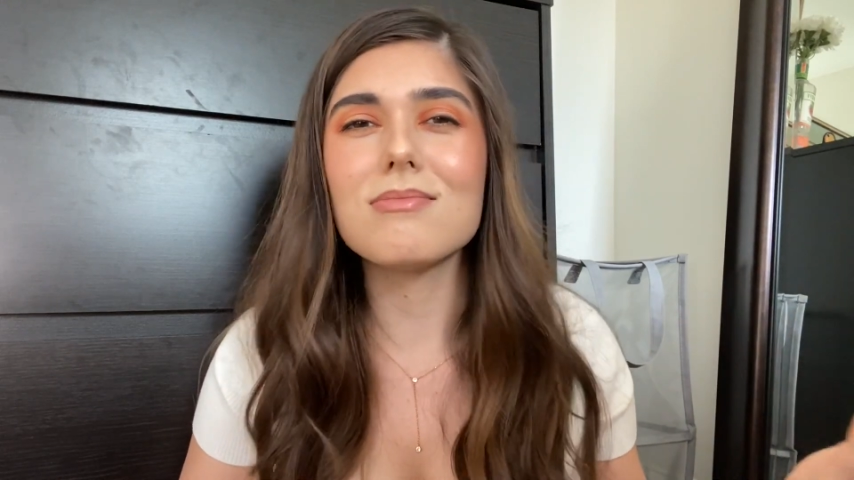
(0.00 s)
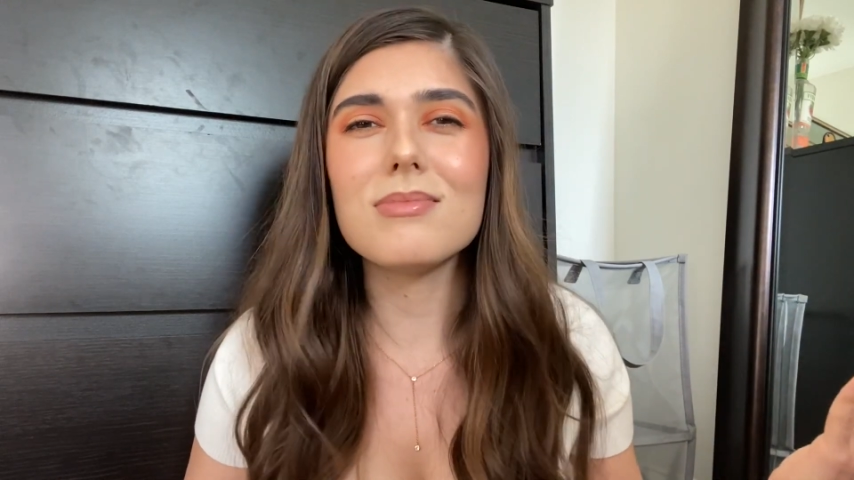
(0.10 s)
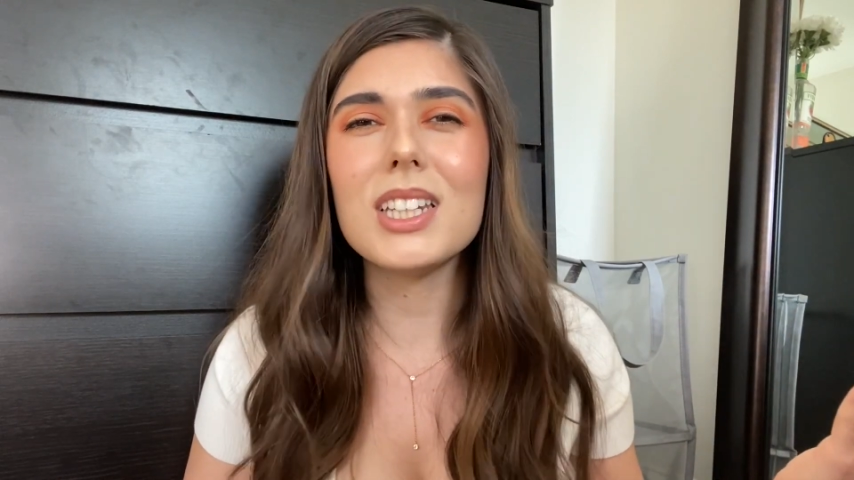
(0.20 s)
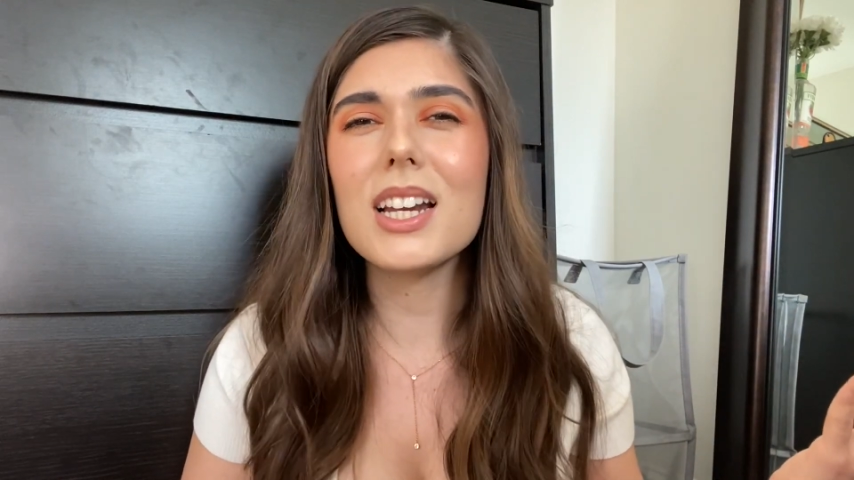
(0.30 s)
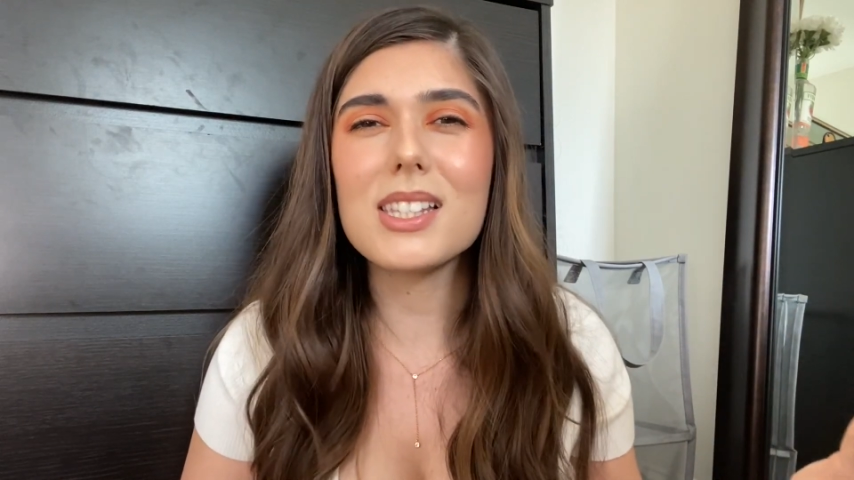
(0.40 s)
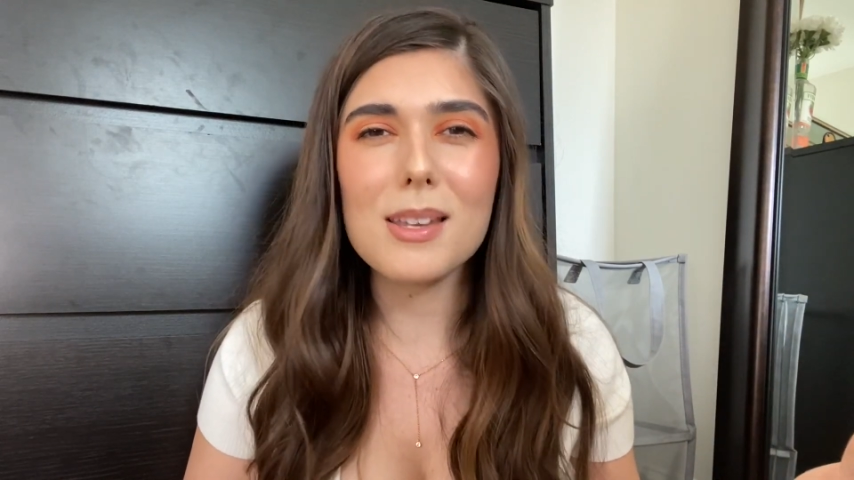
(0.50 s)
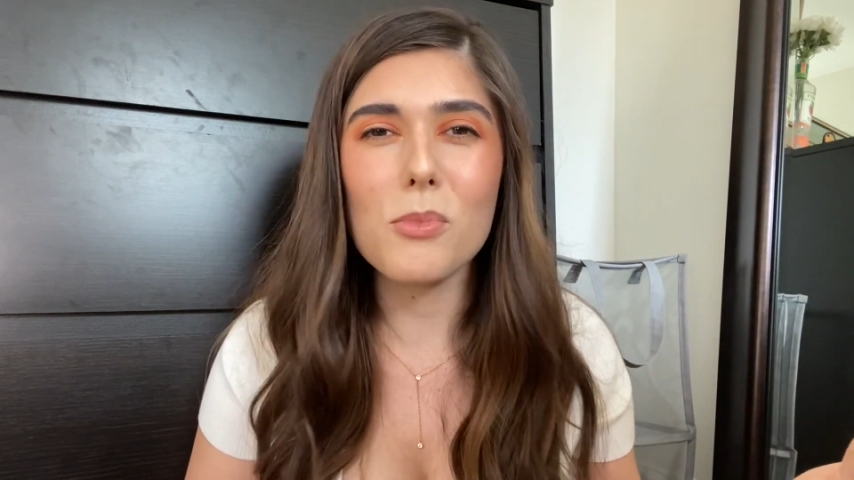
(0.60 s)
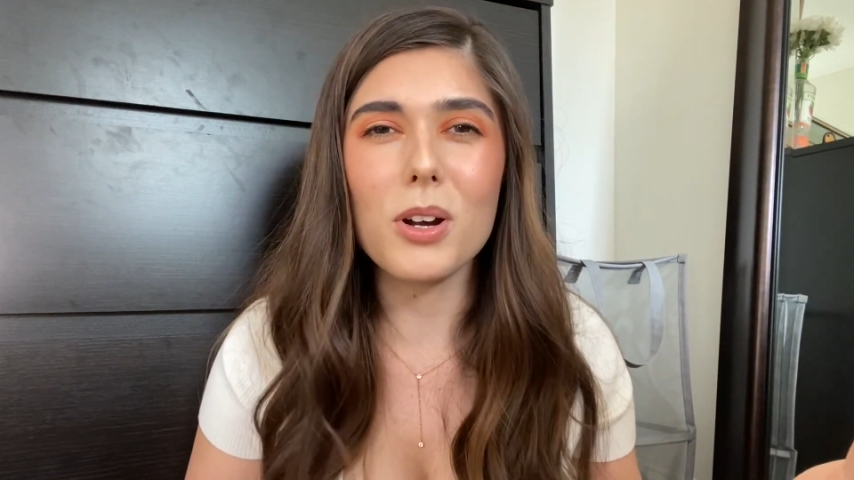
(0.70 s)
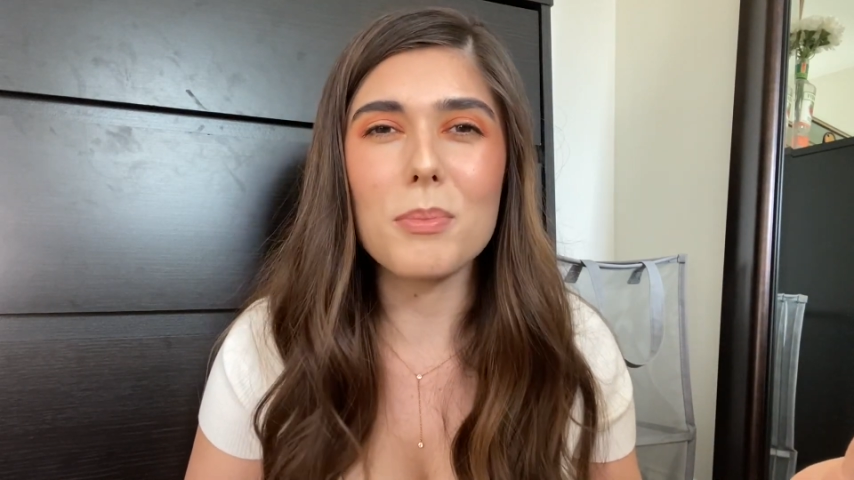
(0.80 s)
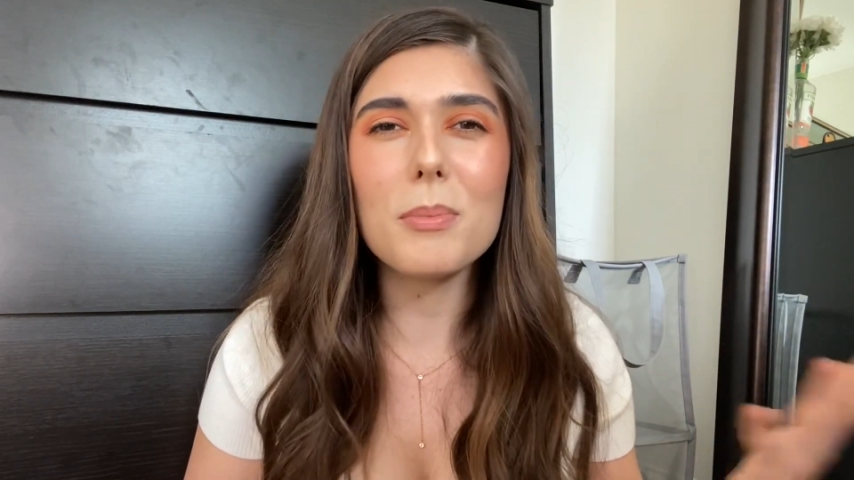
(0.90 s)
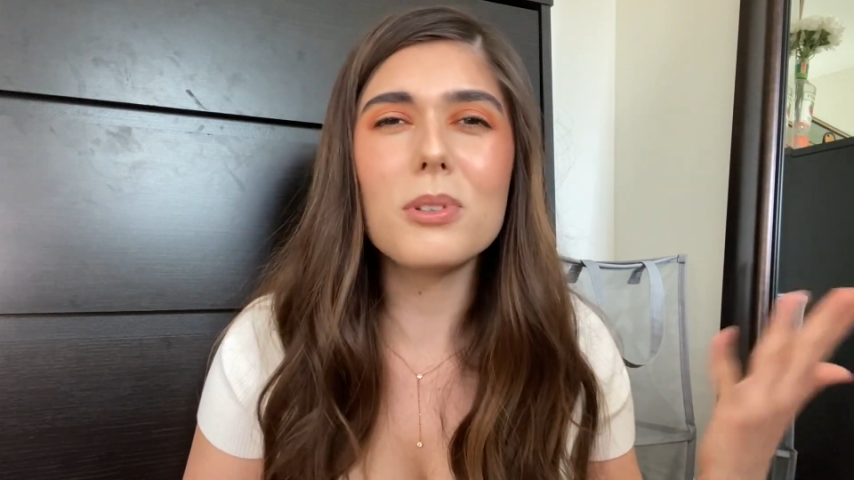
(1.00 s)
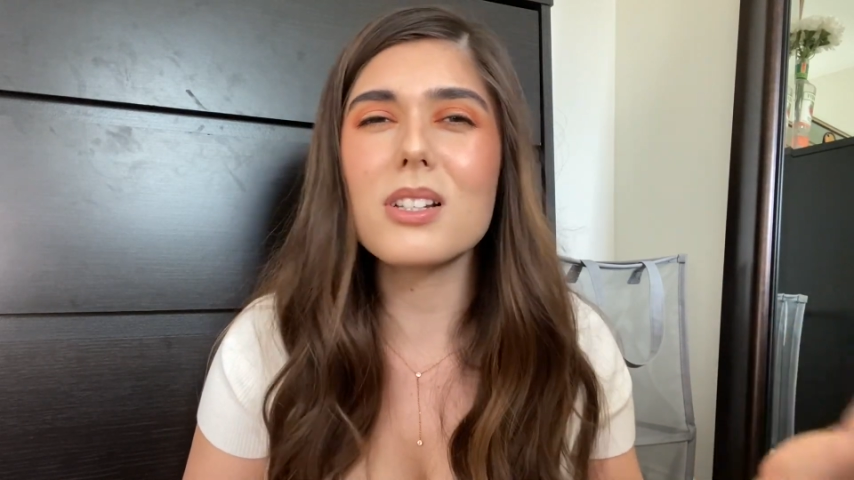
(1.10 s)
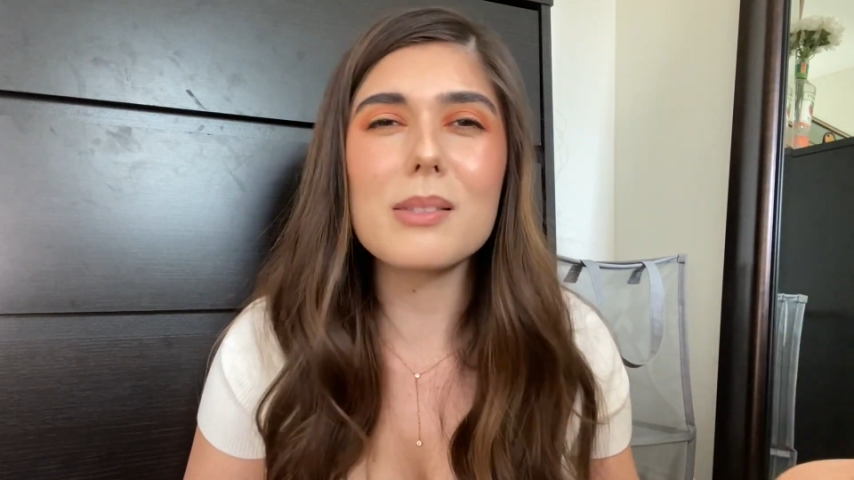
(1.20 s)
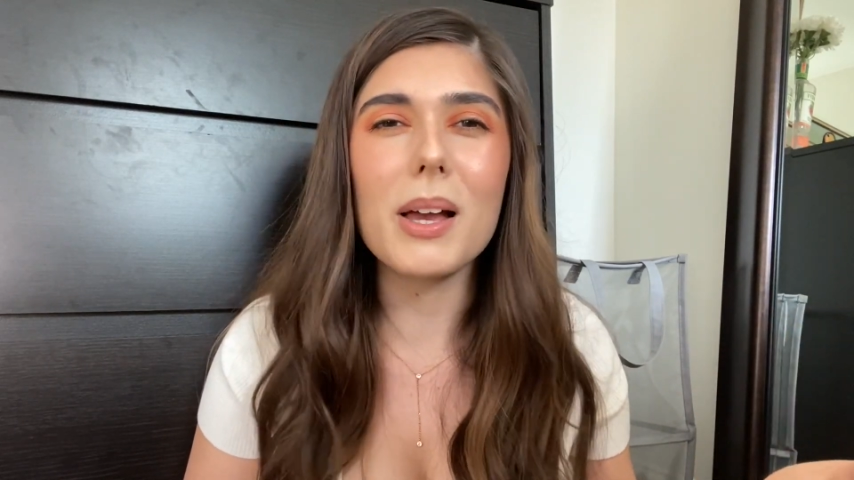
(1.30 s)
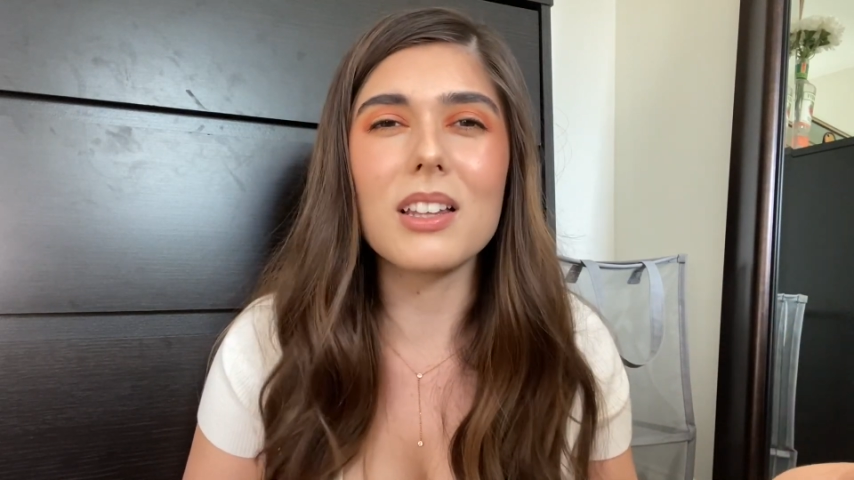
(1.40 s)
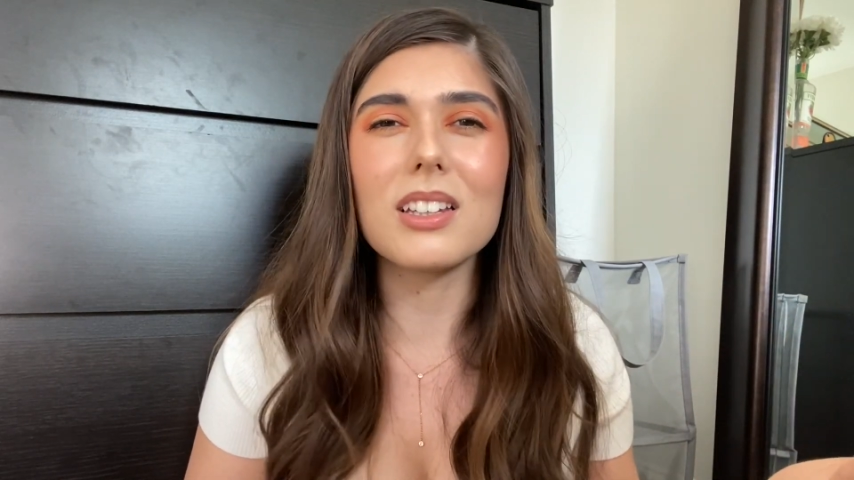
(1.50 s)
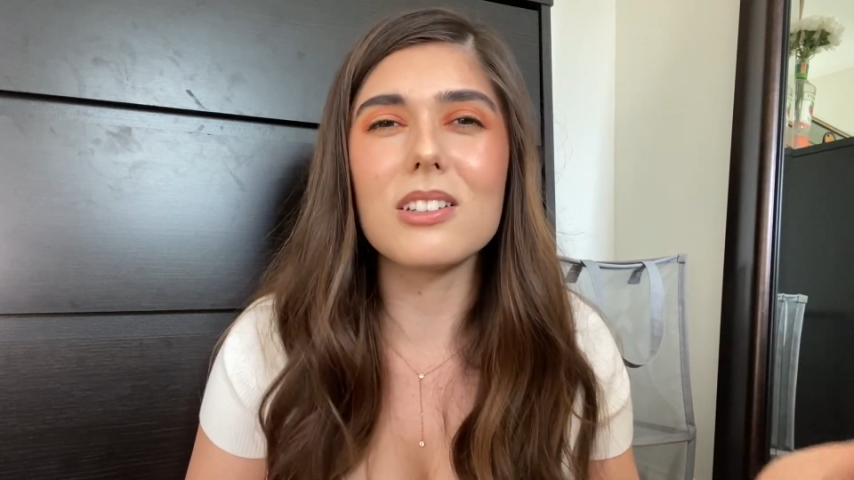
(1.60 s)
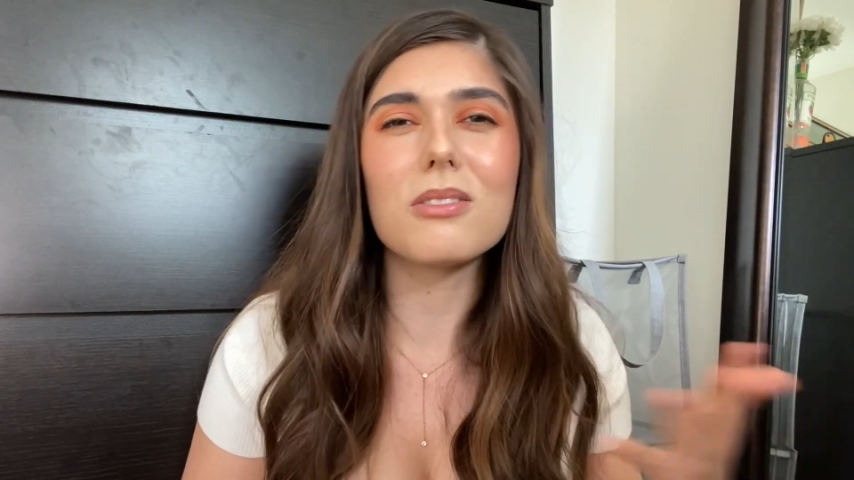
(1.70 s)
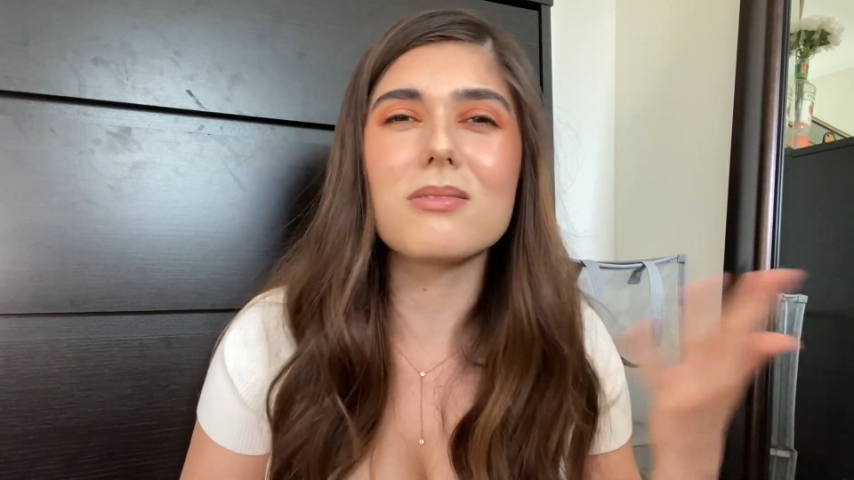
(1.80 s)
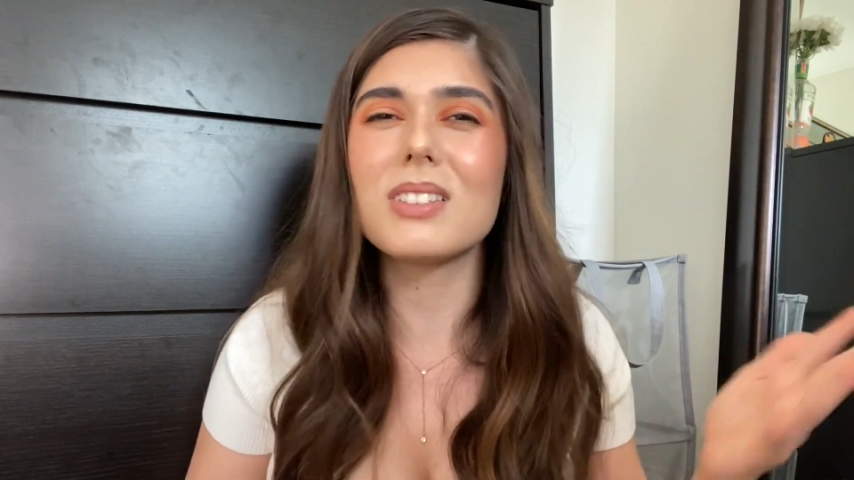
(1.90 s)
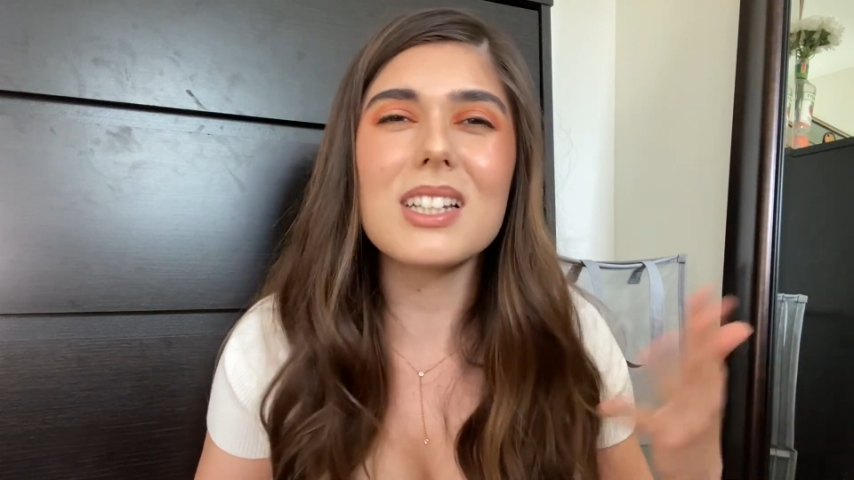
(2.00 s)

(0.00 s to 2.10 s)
Need I say more? People are smelly, you know,